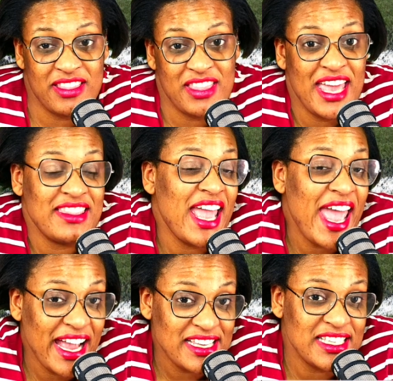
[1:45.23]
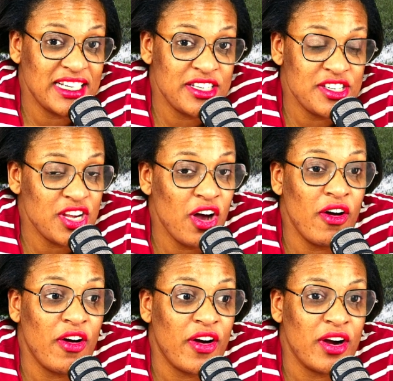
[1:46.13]
get excellent,
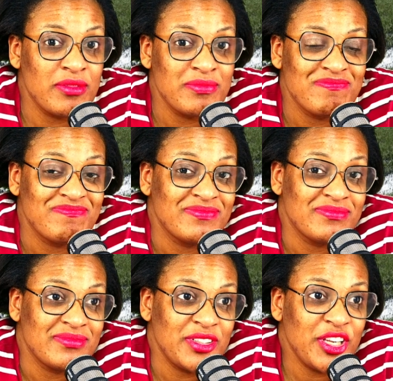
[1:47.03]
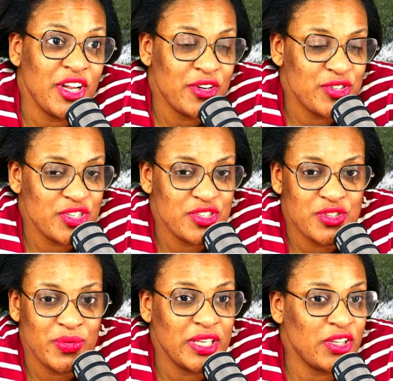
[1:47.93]
or, you know, just
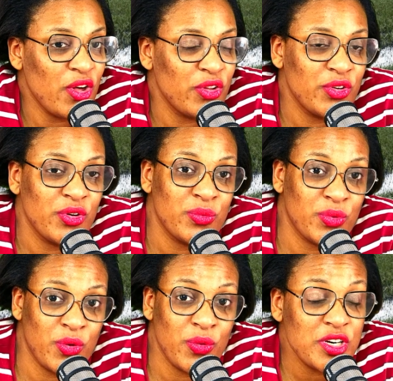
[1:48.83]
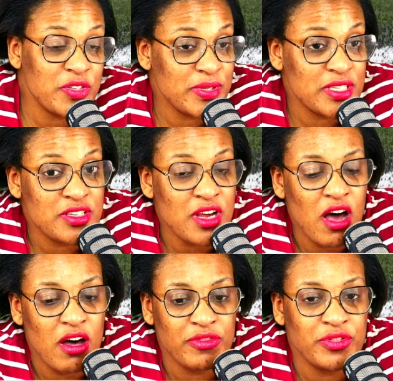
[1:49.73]
doing all the recruitment
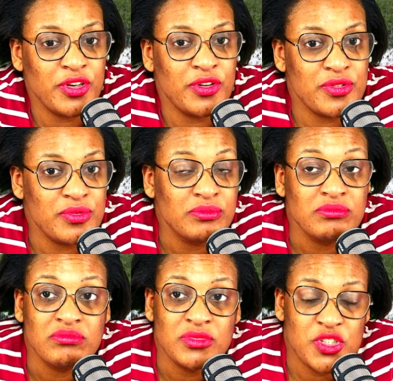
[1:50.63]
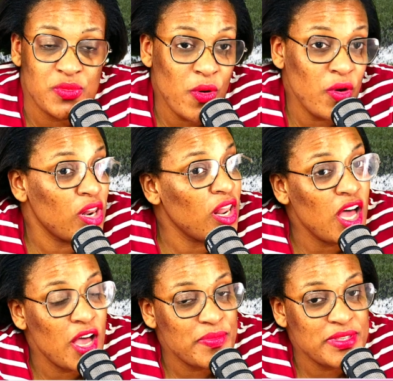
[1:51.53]
of, you know, small
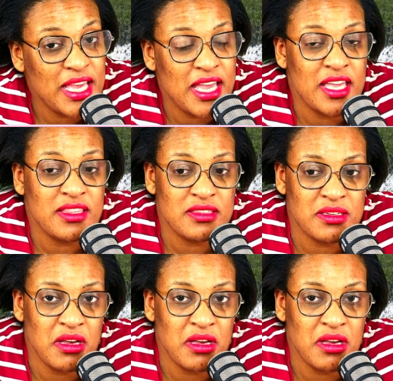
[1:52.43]
clubs, and